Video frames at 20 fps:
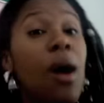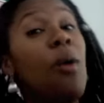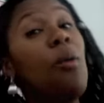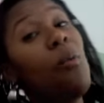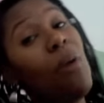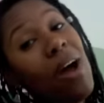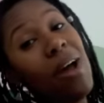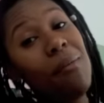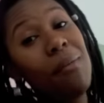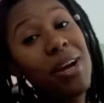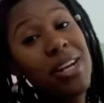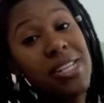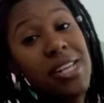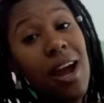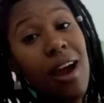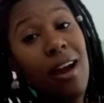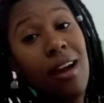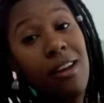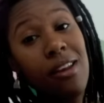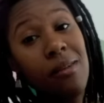Why am I
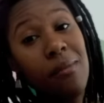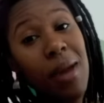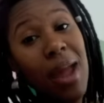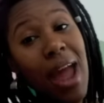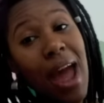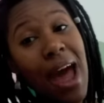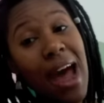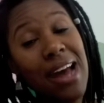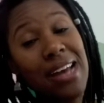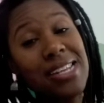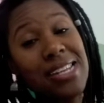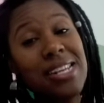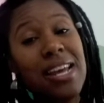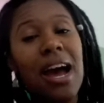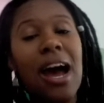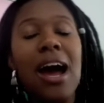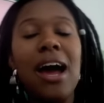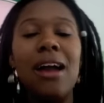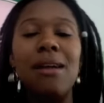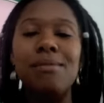tired, you may ask?
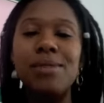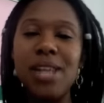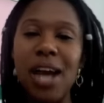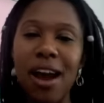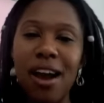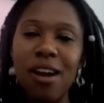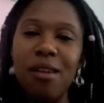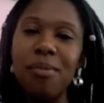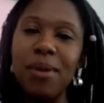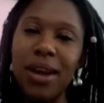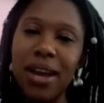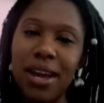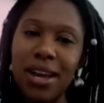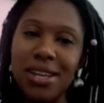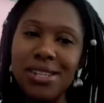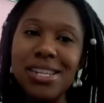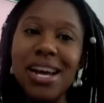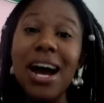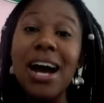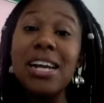I am tired
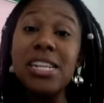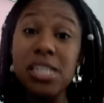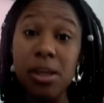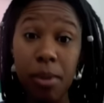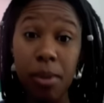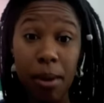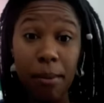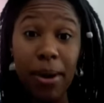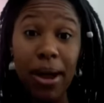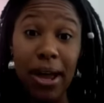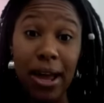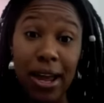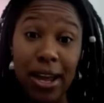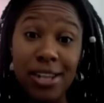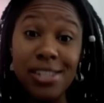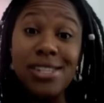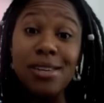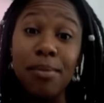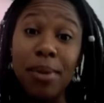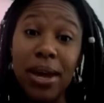because I took my
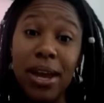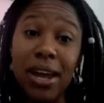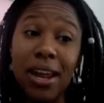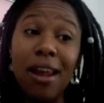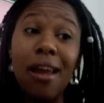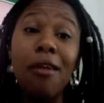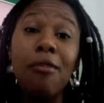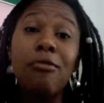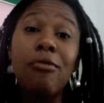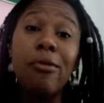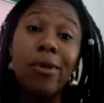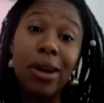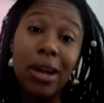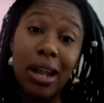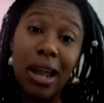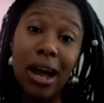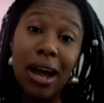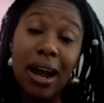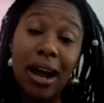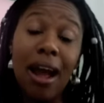behind to bed at 4
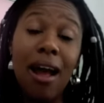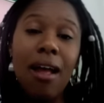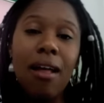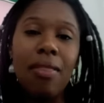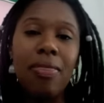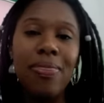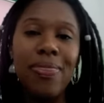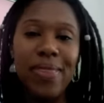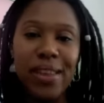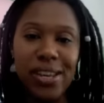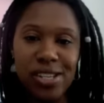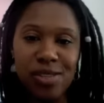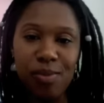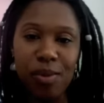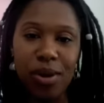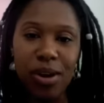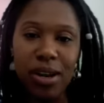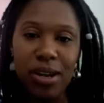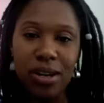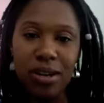o'clock this
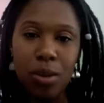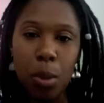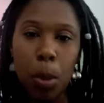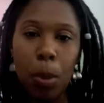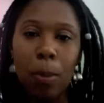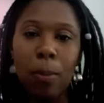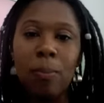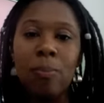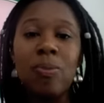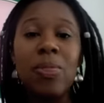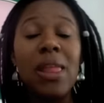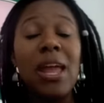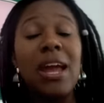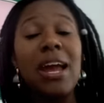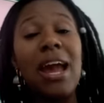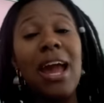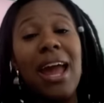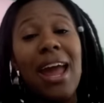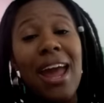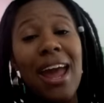morning.
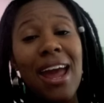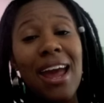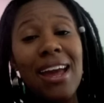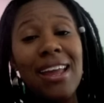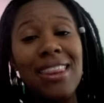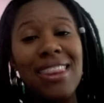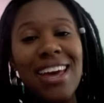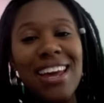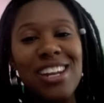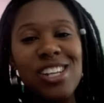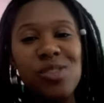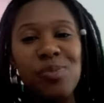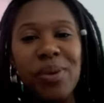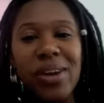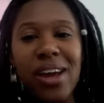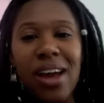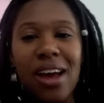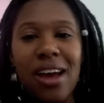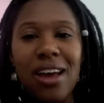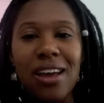And that is
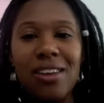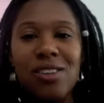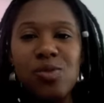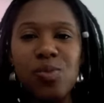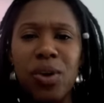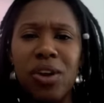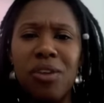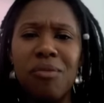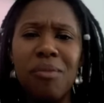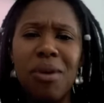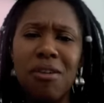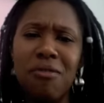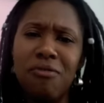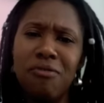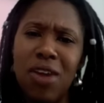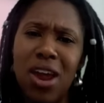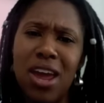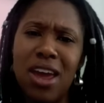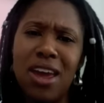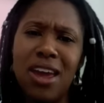because one of my
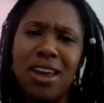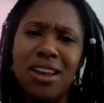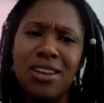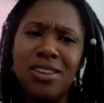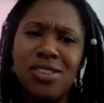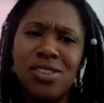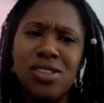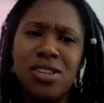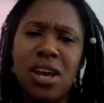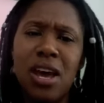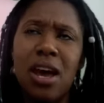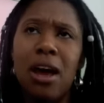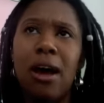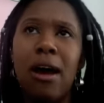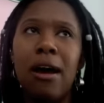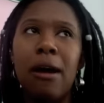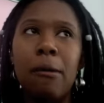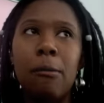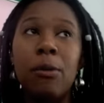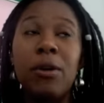friends,
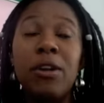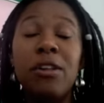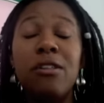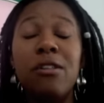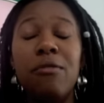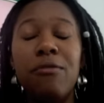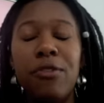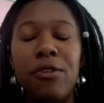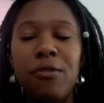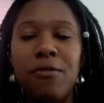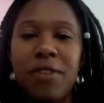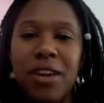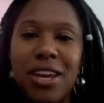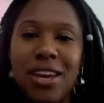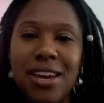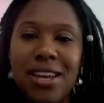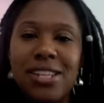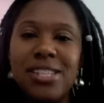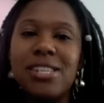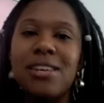one of the few
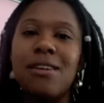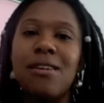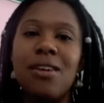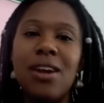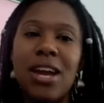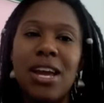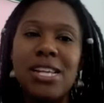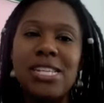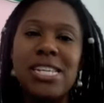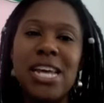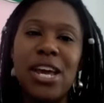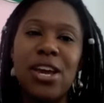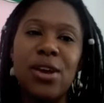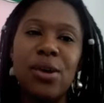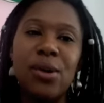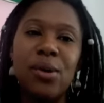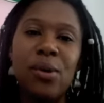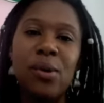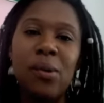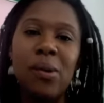vegans here in
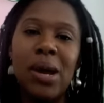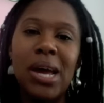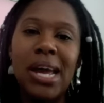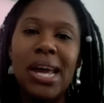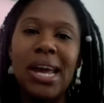Daegu,